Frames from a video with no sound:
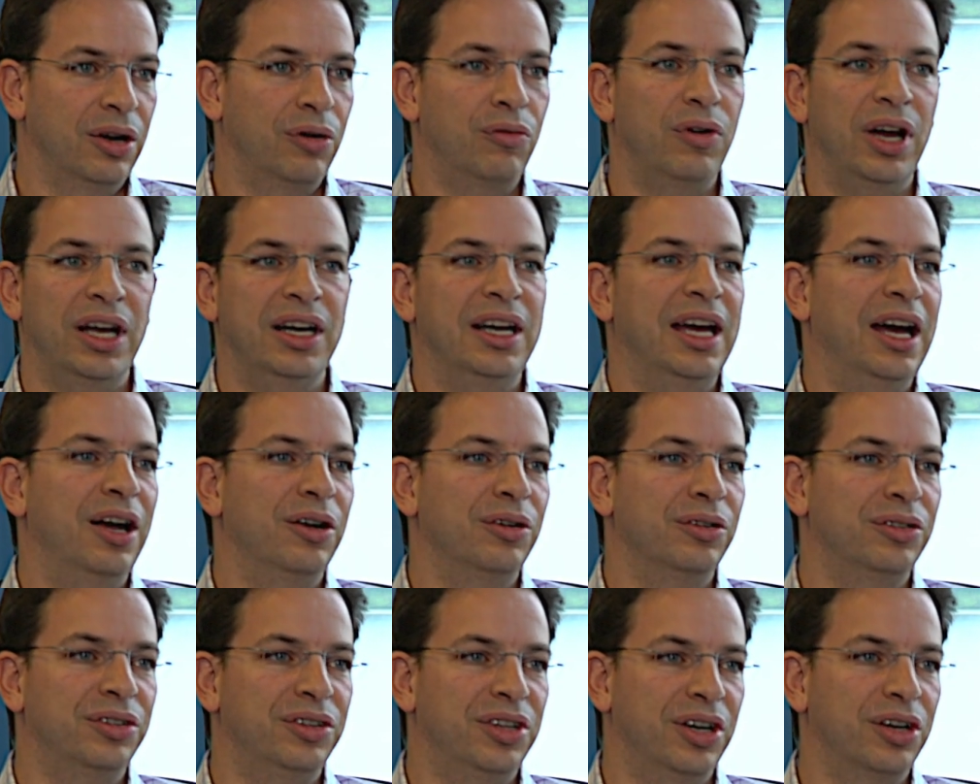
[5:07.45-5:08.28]
right
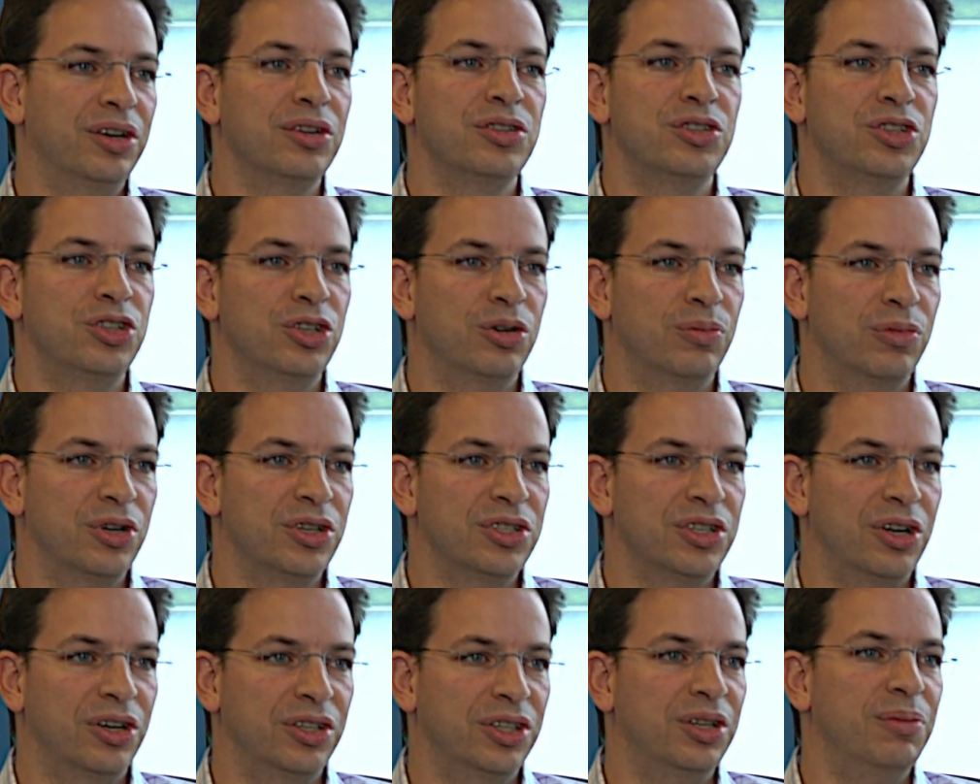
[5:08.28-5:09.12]
now the
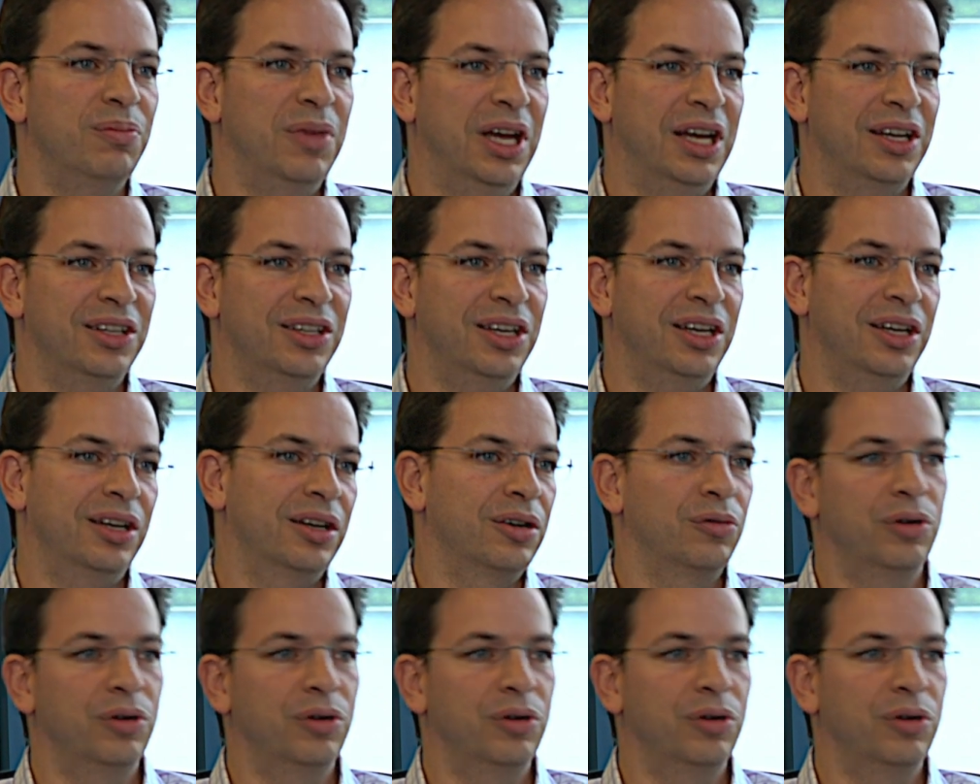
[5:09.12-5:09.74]
consumers are demanding,